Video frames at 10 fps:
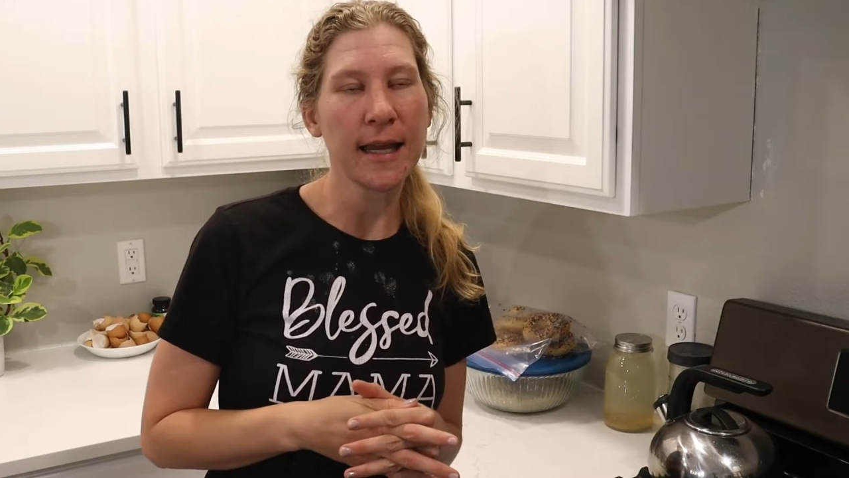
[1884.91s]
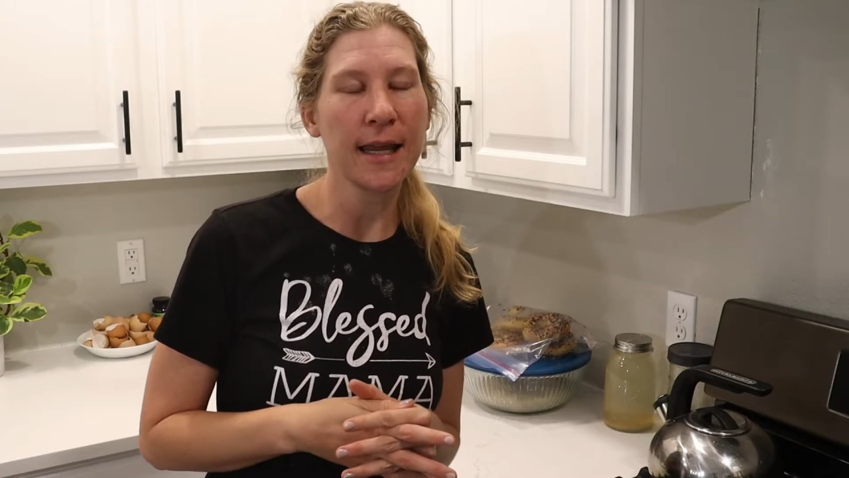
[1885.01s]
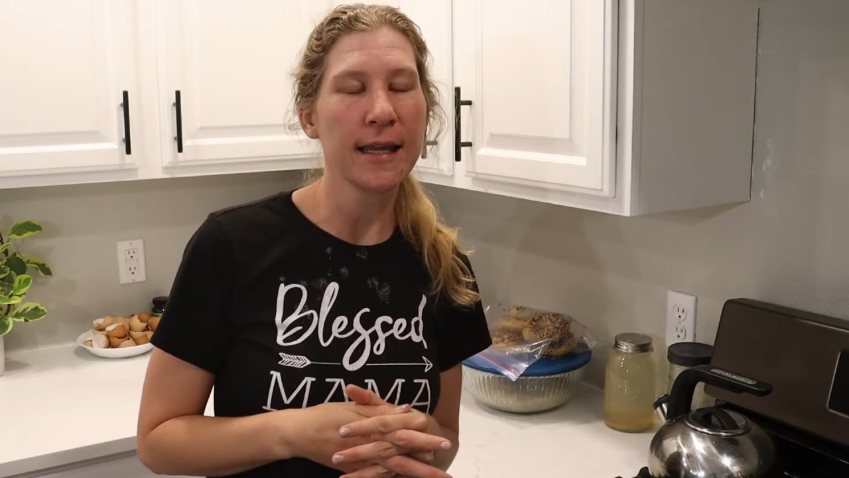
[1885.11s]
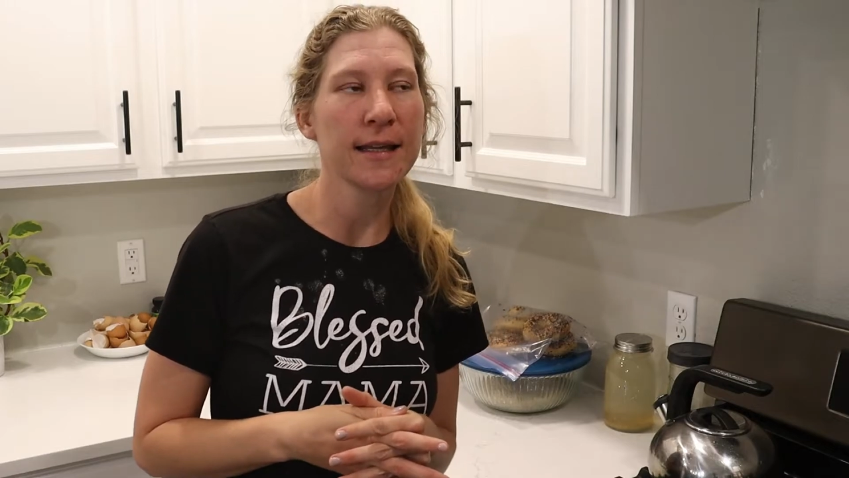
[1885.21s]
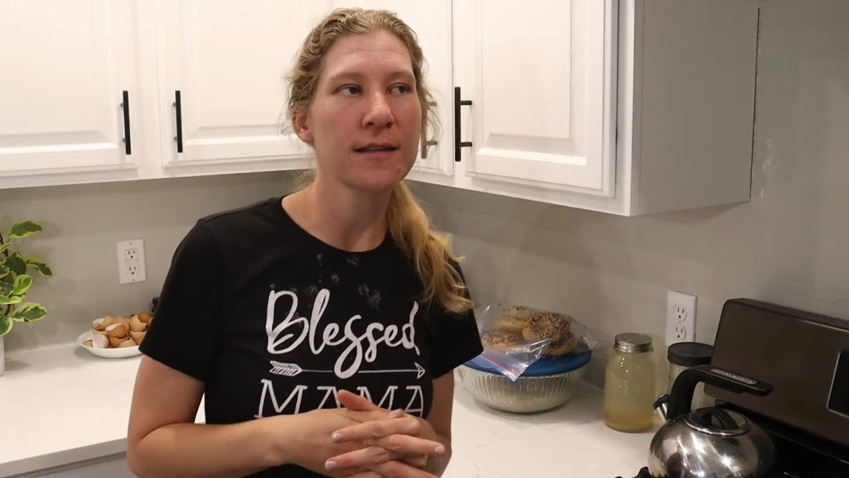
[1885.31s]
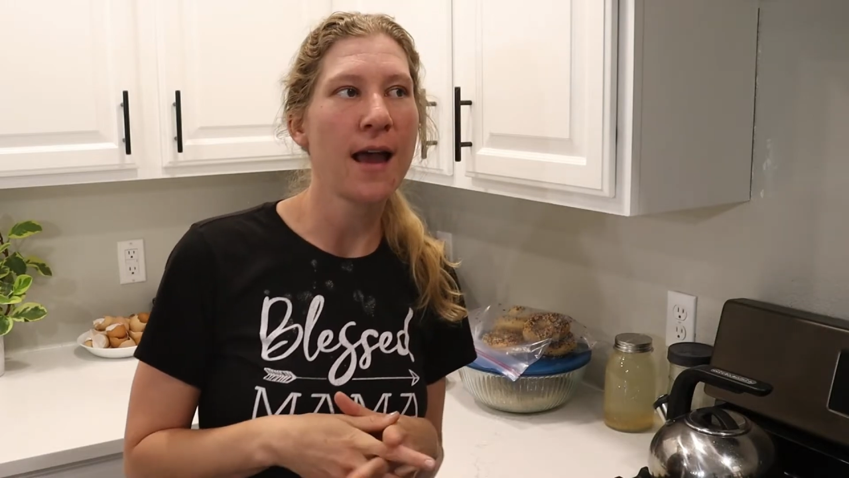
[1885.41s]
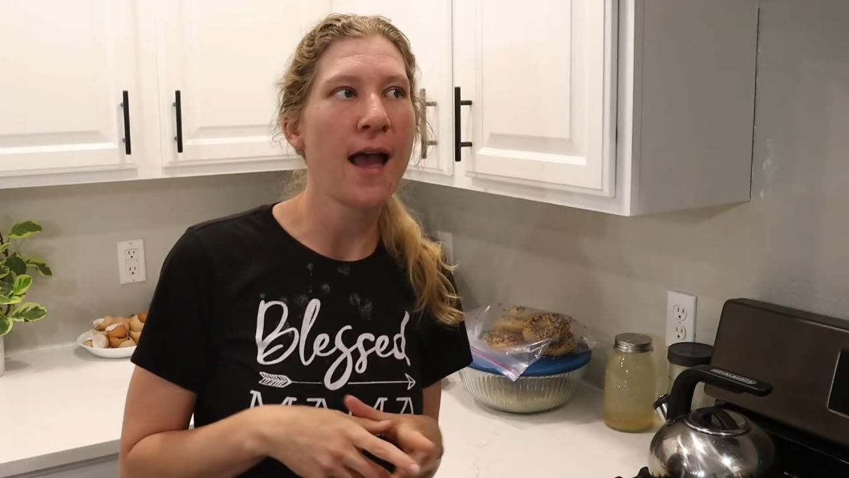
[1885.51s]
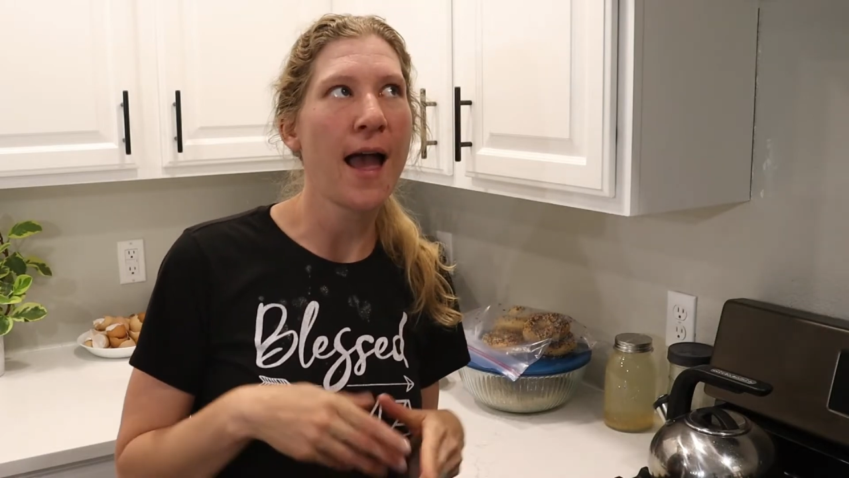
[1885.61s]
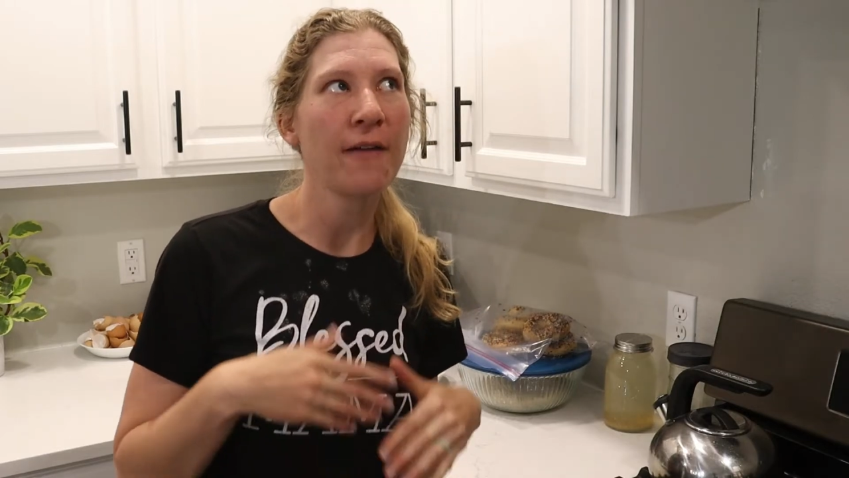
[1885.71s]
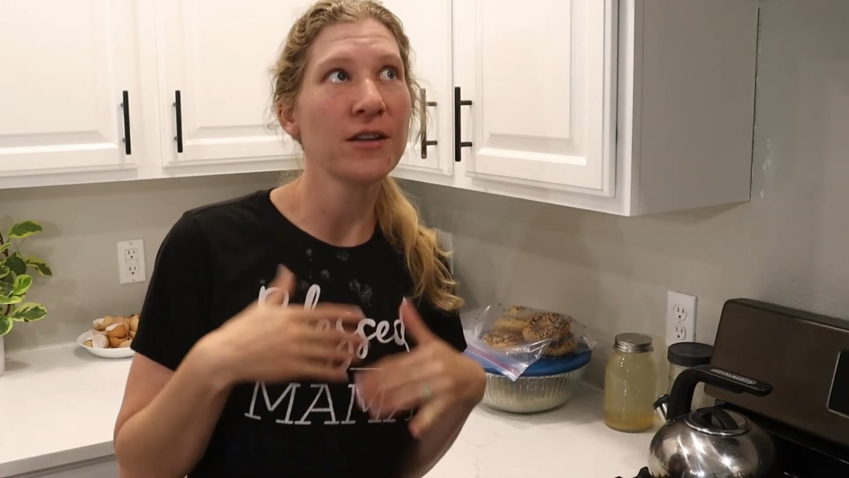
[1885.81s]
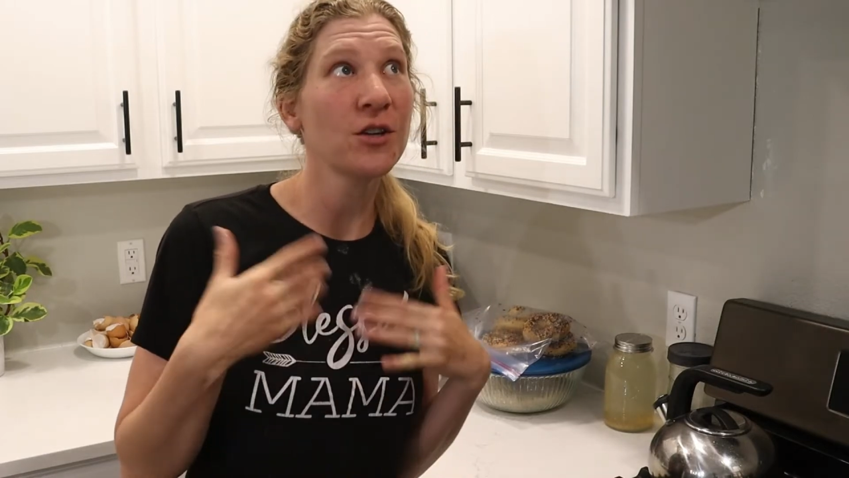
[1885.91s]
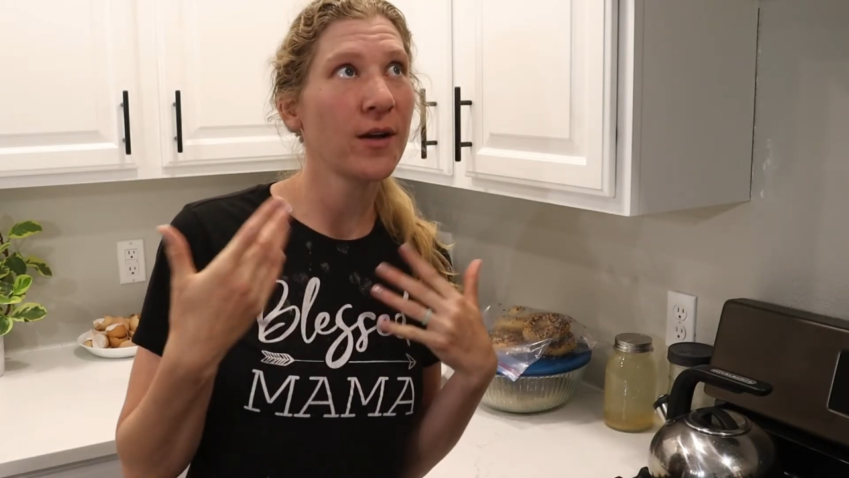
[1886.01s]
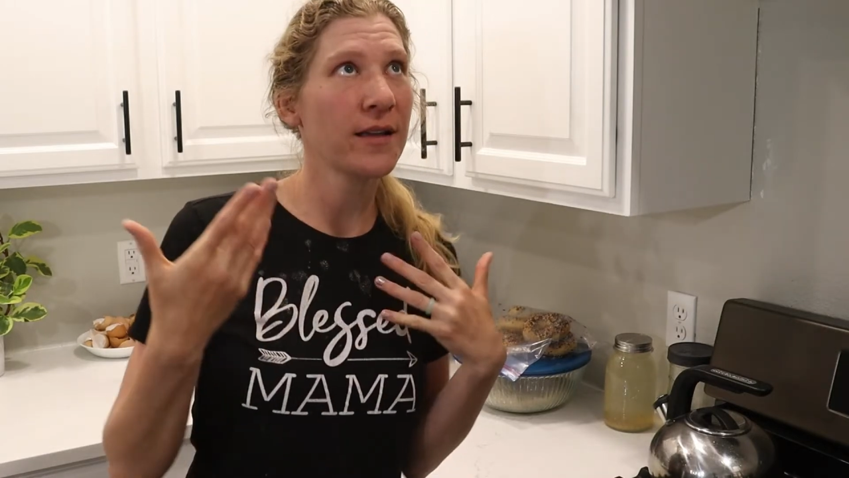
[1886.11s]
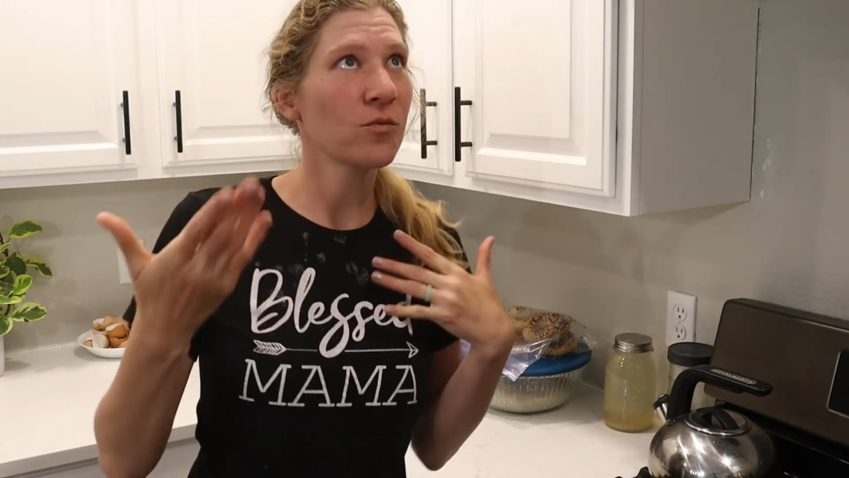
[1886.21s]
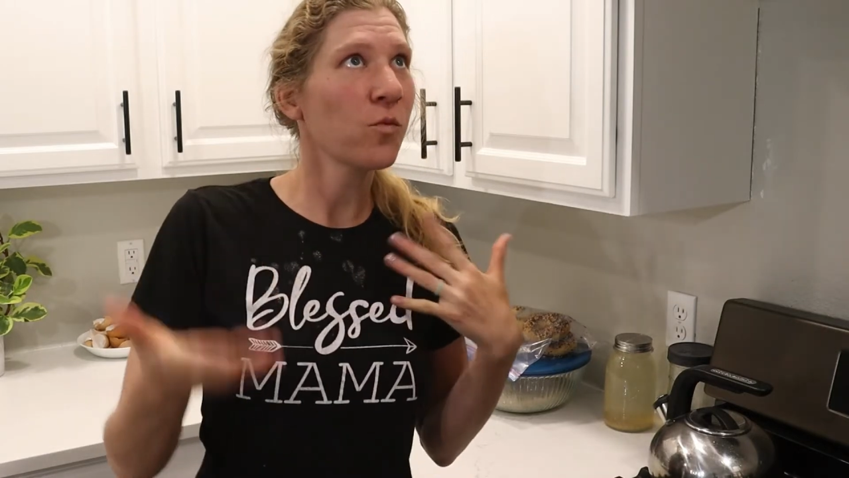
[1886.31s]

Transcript: and having you guys